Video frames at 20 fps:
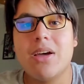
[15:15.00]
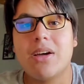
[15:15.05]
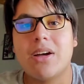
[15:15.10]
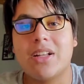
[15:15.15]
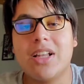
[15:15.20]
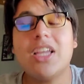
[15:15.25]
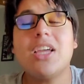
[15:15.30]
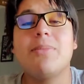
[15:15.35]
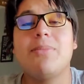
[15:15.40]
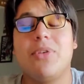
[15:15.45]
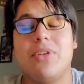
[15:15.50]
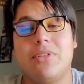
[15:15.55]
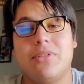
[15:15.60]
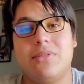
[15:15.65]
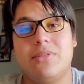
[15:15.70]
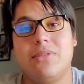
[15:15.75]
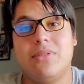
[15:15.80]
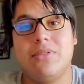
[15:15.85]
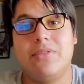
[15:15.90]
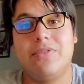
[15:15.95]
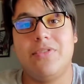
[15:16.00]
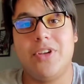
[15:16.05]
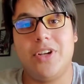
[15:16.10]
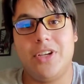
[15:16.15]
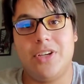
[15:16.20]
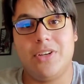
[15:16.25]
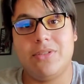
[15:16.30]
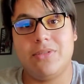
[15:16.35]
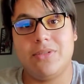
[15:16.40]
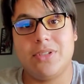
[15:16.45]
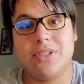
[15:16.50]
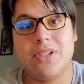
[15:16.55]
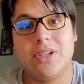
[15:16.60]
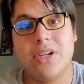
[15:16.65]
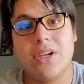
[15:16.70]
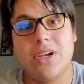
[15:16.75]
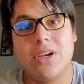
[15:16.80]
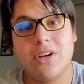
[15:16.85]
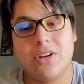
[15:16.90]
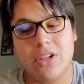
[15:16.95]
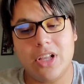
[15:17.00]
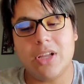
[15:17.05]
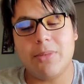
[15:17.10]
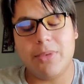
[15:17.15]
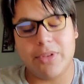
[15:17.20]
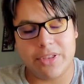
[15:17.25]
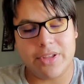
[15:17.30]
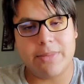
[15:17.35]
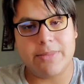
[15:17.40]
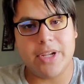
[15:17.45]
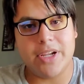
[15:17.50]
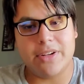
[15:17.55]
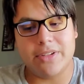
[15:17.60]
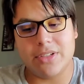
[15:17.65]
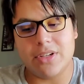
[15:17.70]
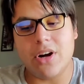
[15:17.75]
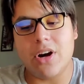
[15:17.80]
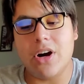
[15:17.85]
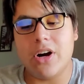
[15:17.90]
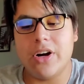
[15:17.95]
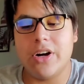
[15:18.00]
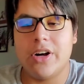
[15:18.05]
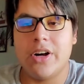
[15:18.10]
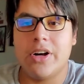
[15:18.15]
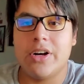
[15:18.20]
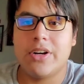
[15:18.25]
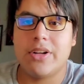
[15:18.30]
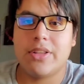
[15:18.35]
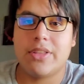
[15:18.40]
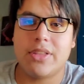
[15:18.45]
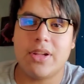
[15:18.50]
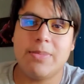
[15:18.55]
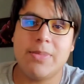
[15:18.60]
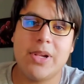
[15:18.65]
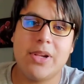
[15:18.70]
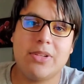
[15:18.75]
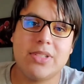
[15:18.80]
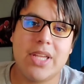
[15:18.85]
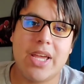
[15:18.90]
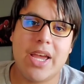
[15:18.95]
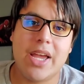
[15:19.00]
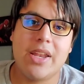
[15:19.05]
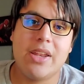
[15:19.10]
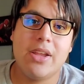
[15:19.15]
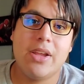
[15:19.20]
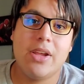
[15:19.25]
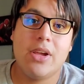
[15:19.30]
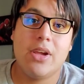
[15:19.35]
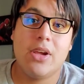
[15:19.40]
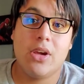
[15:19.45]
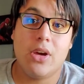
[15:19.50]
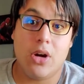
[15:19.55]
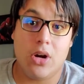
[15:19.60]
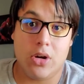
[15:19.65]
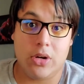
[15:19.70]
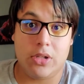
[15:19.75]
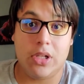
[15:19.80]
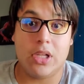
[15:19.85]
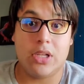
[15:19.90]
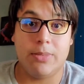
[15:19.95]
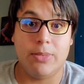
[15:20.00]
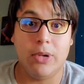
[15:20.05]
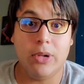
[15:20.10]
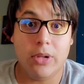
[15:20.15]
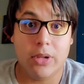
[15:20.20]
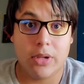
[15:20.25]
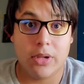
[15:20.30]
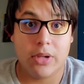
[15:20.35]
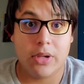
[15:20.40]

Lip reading: Clickable videos, clickable thumbnails are thumbnails that are clickable